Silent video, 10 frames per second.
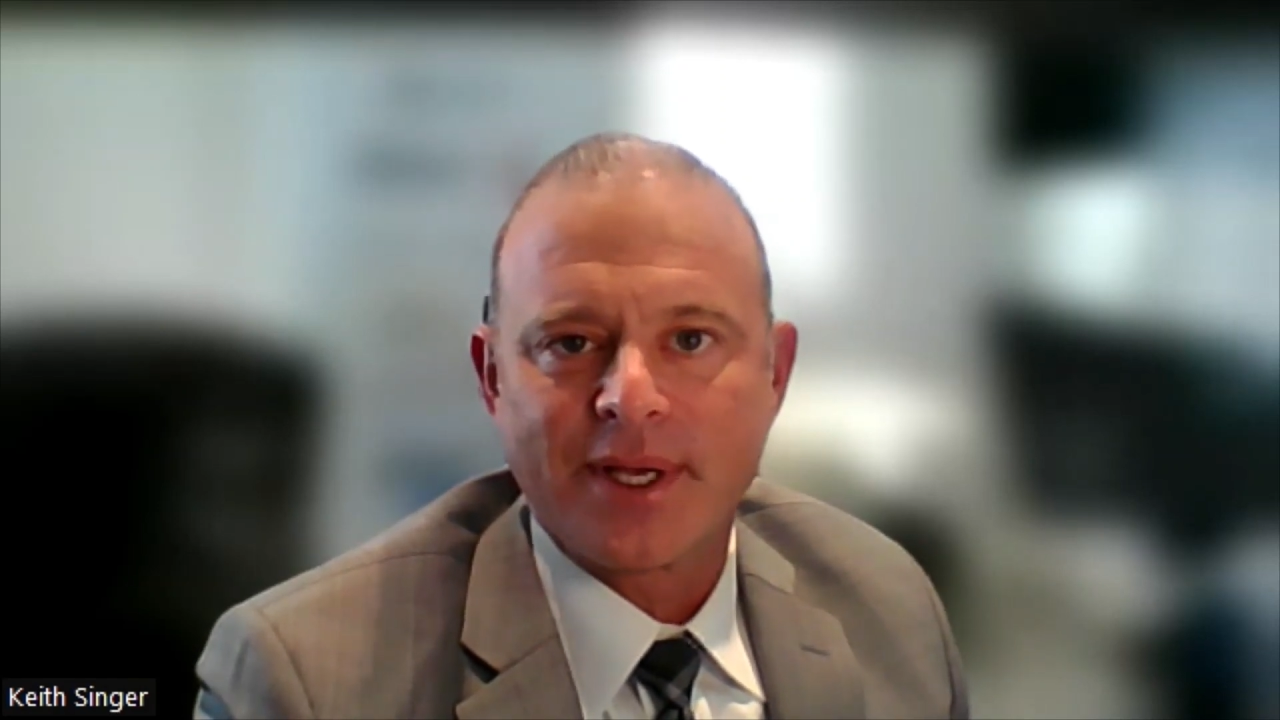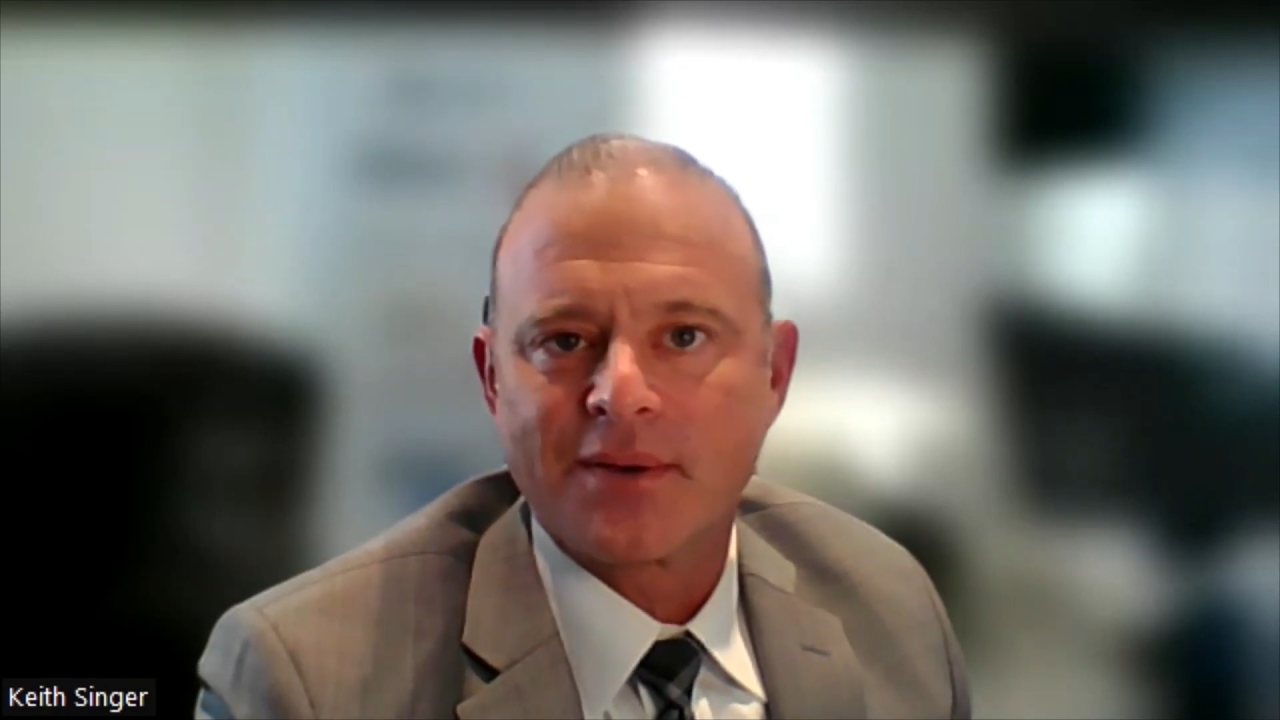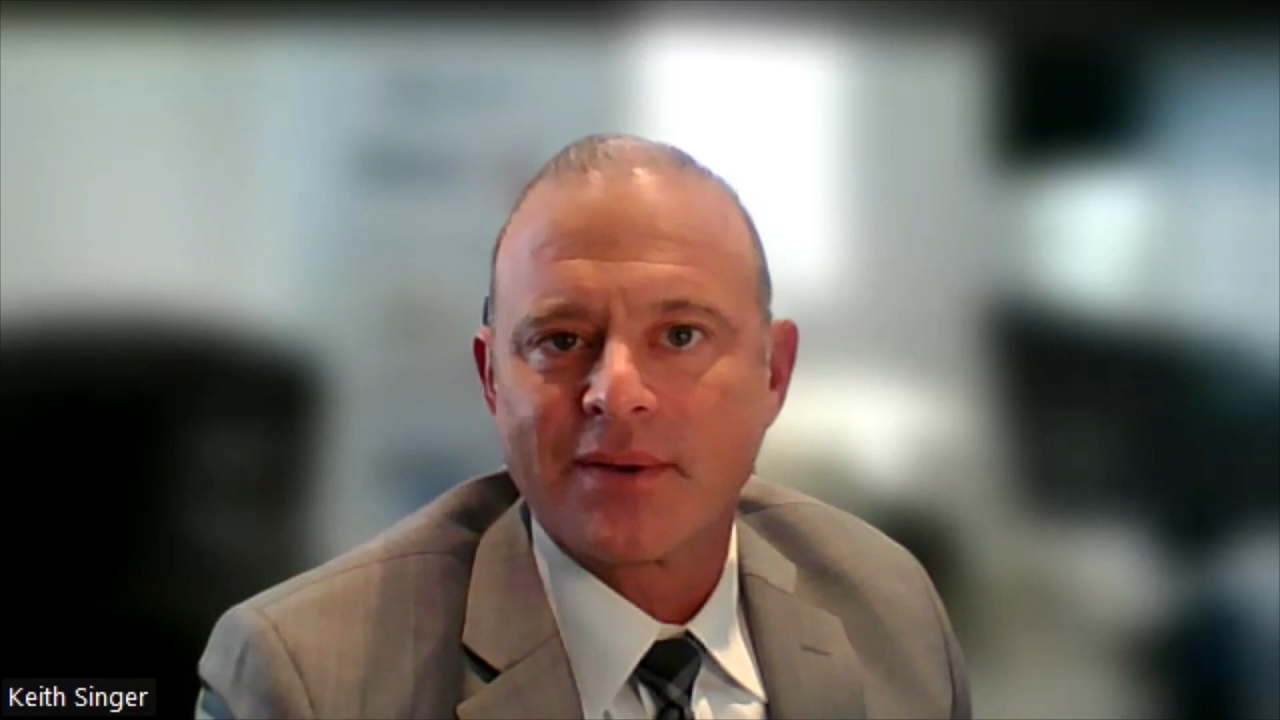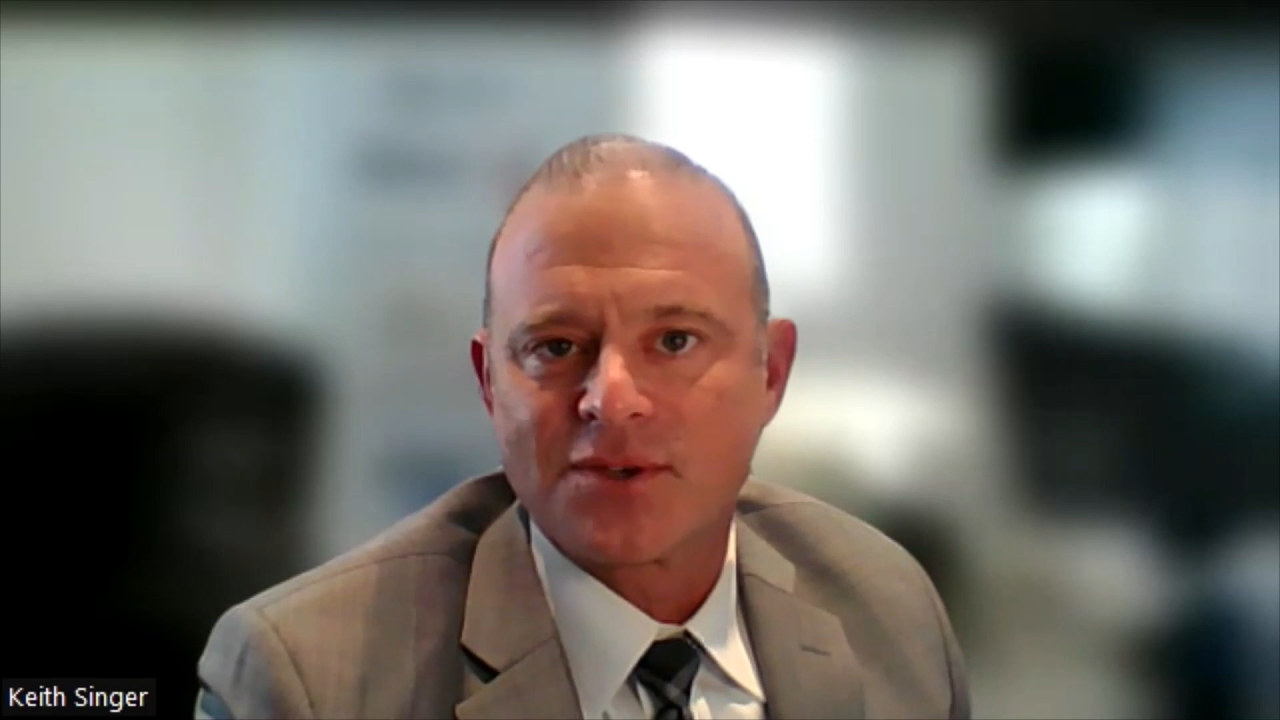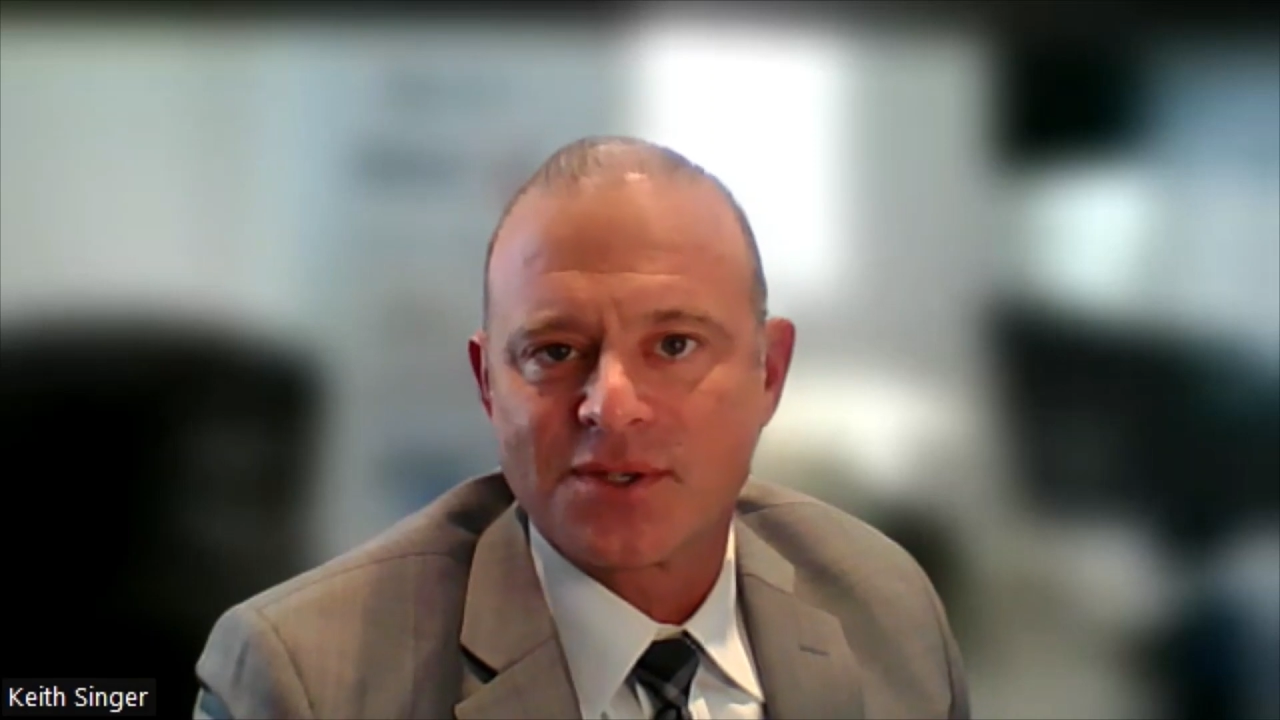but
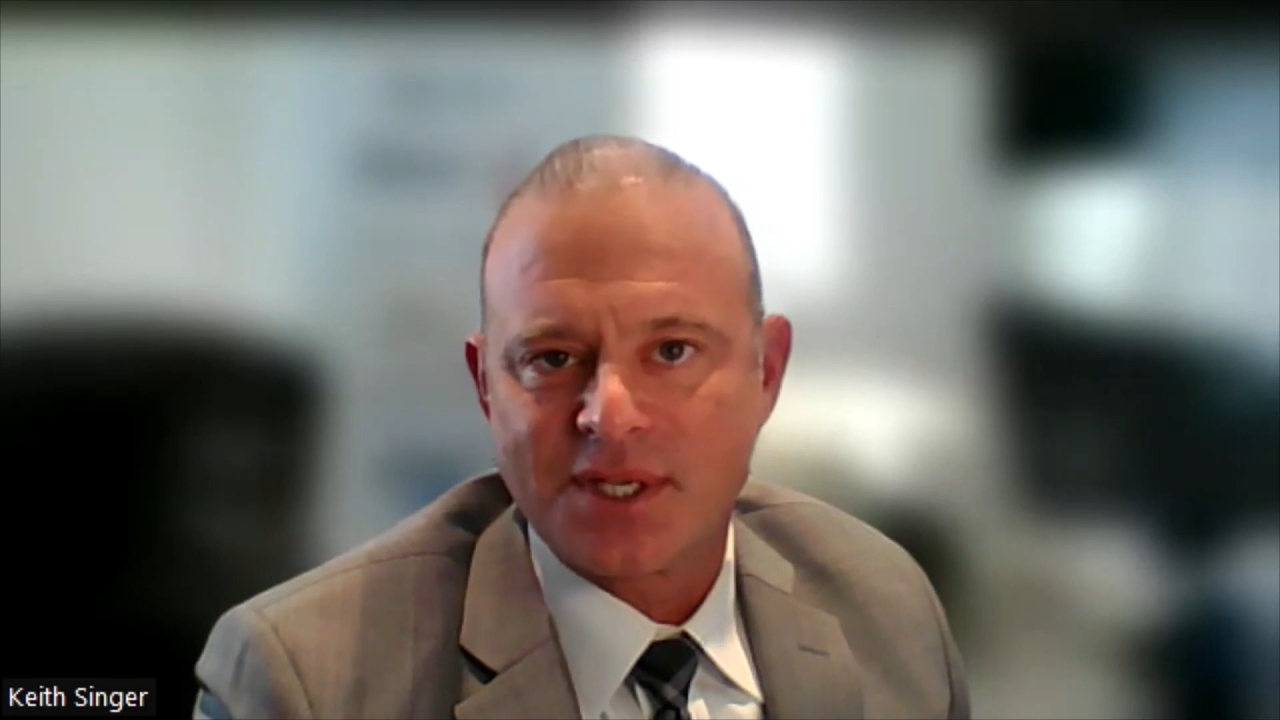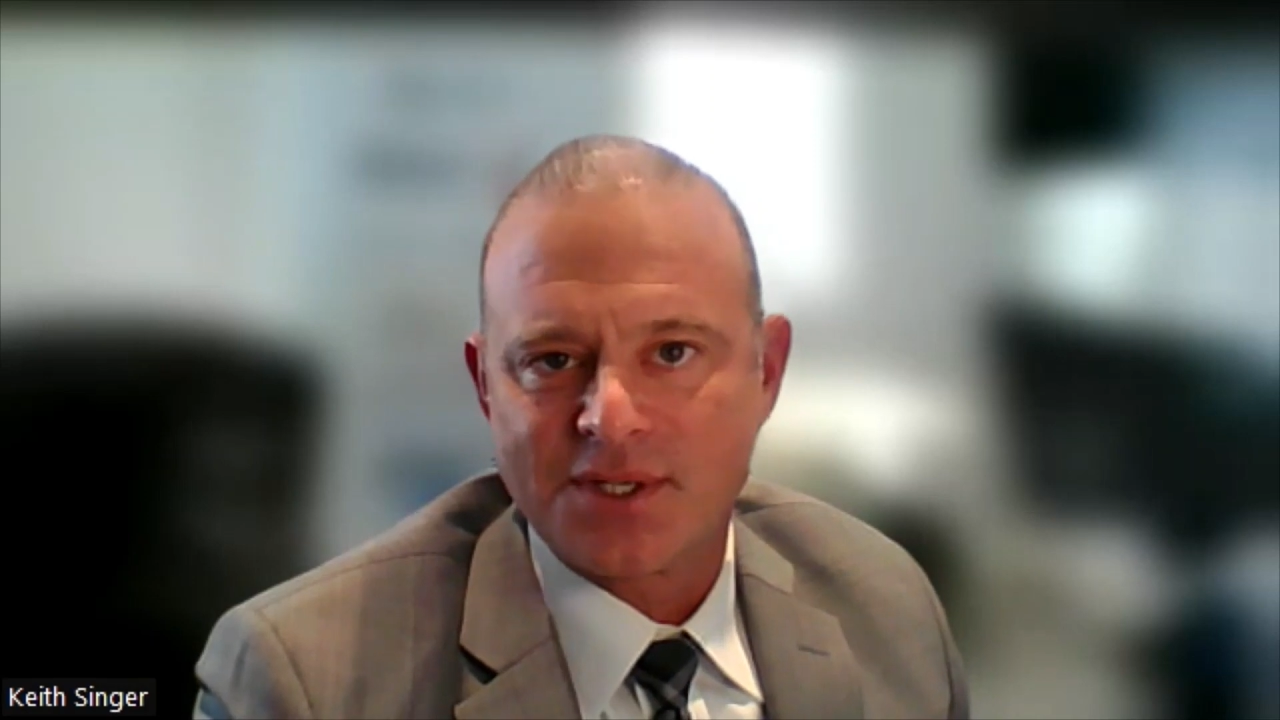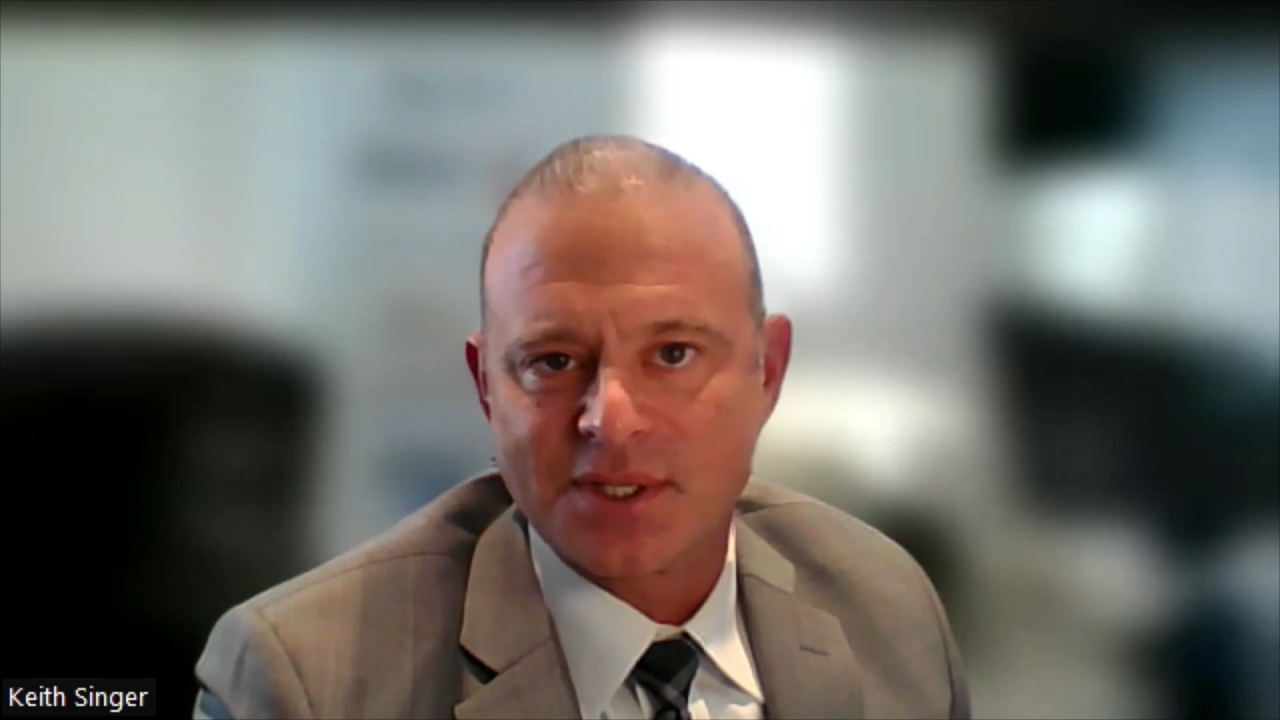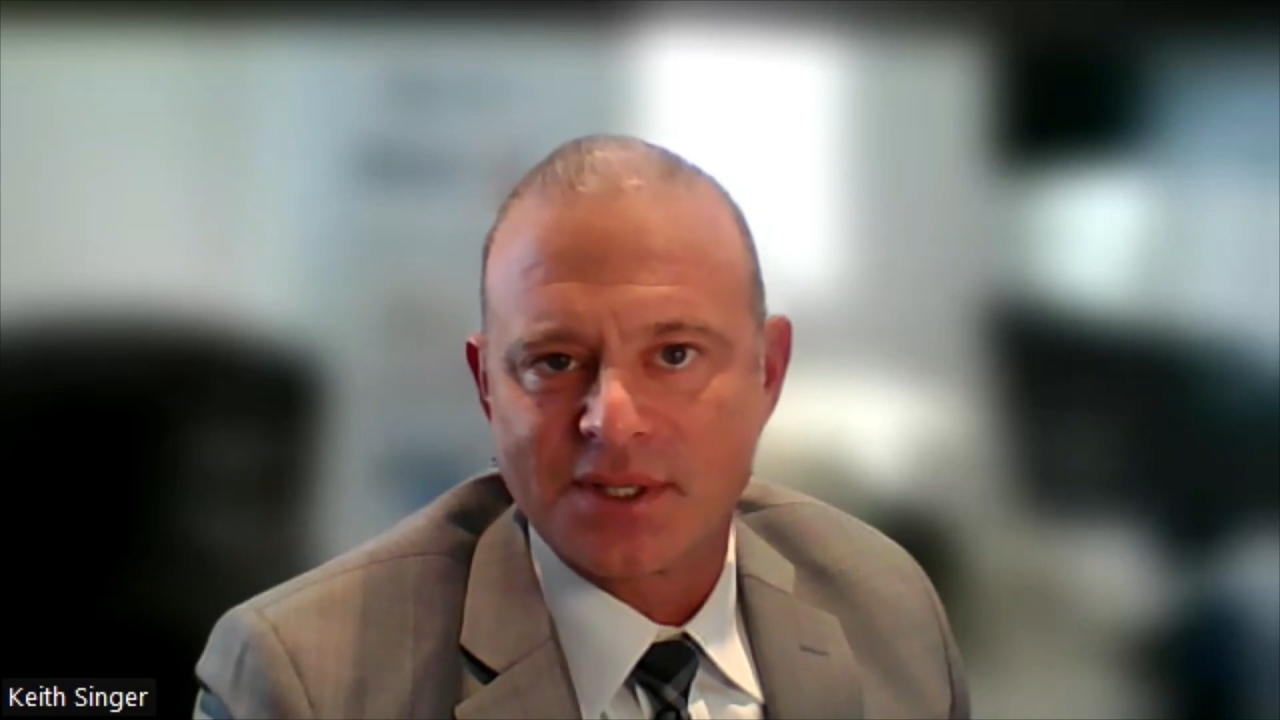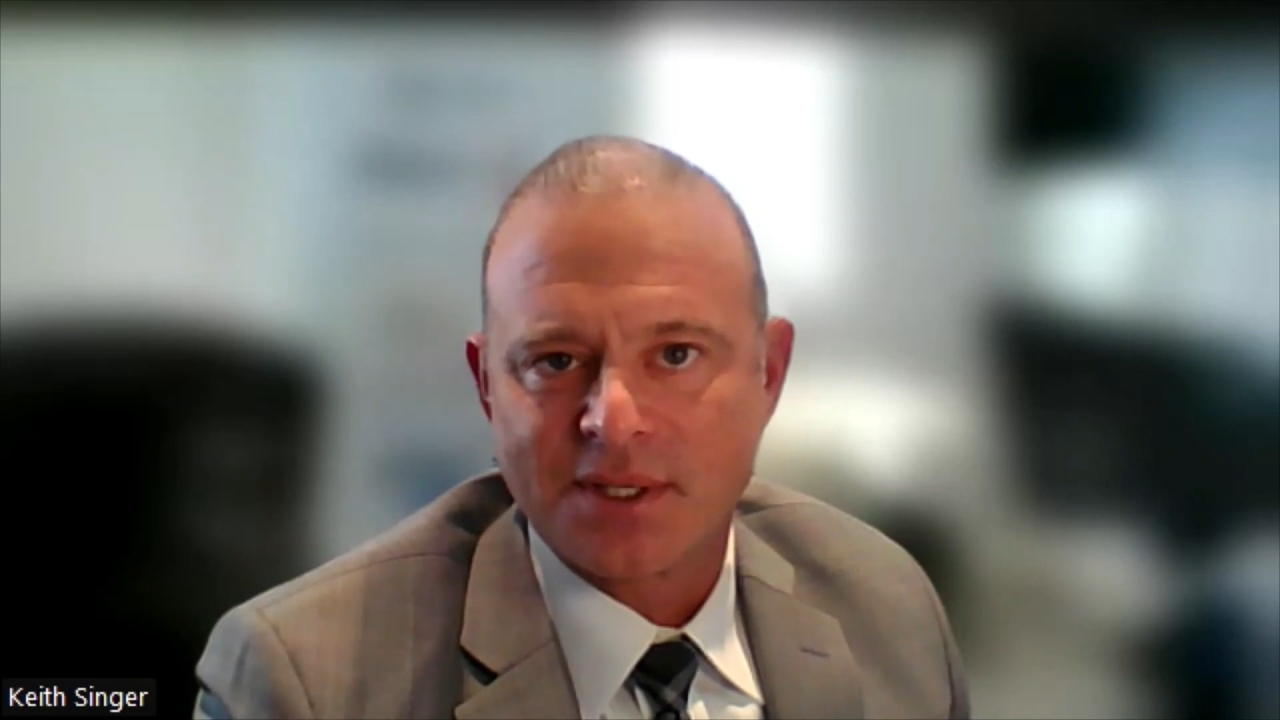your interest
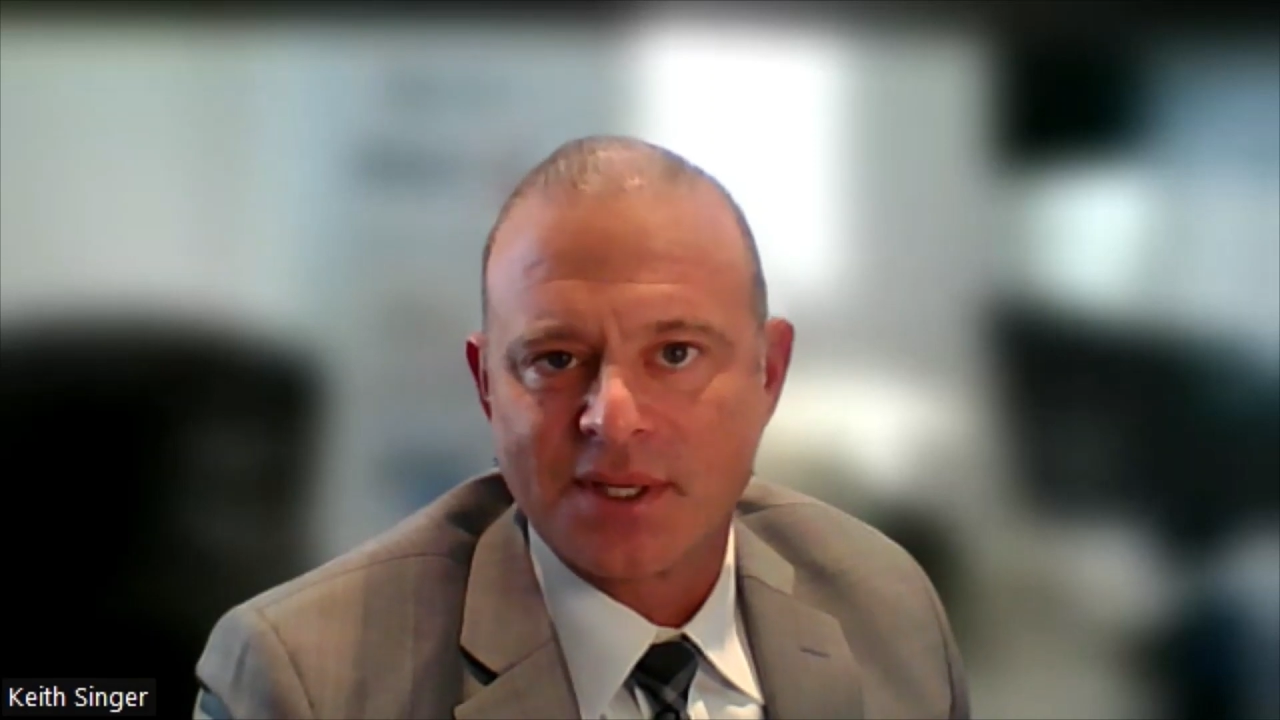isn't